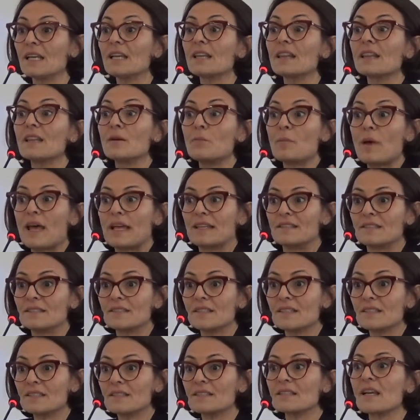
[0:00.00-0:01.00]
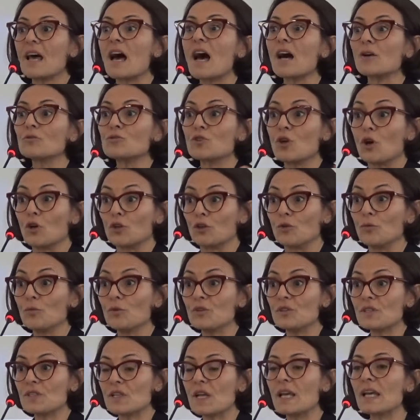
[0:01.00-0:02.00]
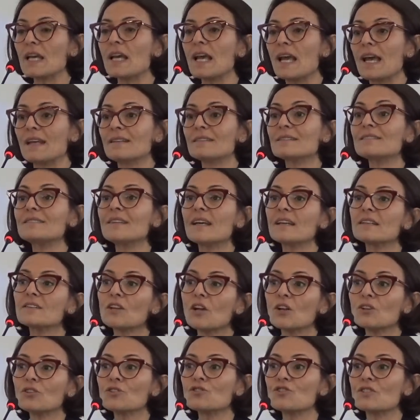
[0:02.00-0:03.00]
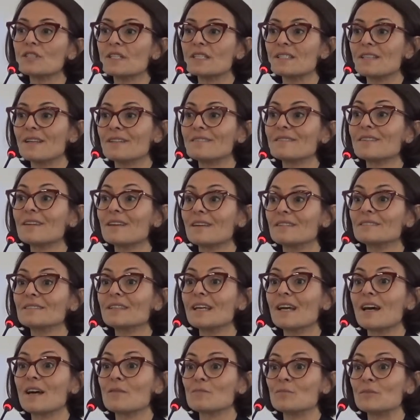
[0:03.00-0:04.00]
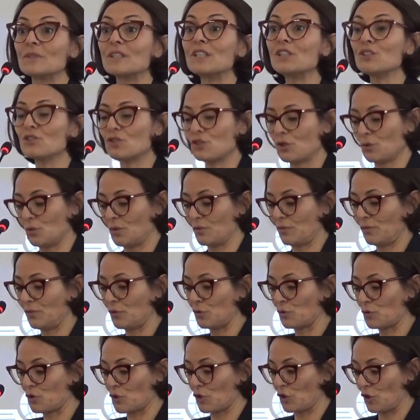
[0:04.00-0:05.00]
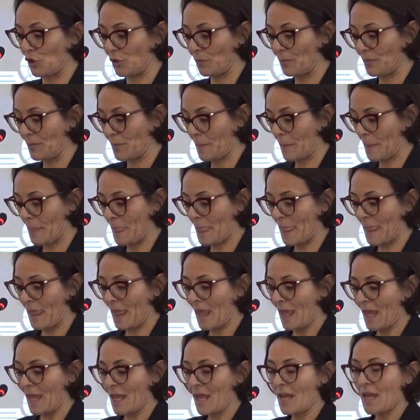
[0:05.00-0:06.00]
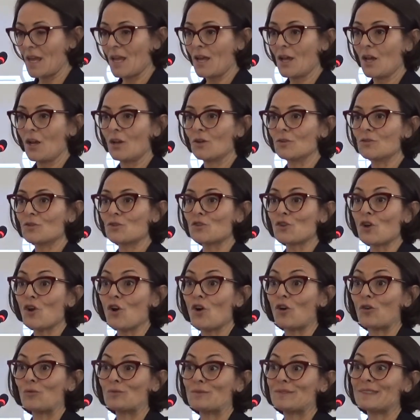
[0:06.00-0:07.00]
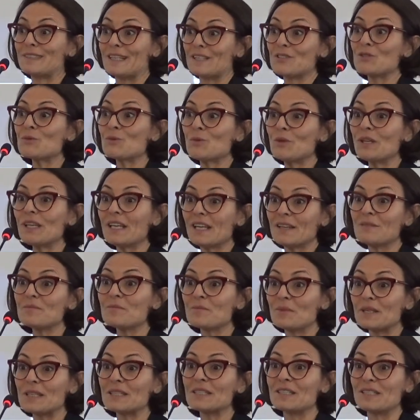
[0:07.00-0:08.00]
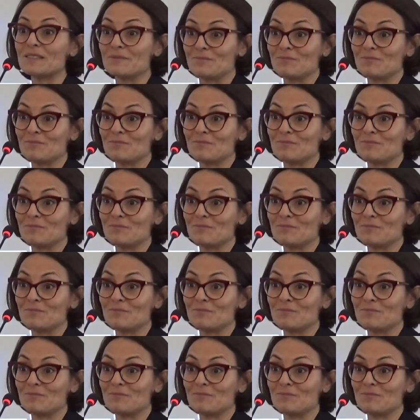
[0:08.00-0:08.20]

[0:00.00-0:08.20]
independent, autonomous, and the technologies that can come into the future. So that we can be,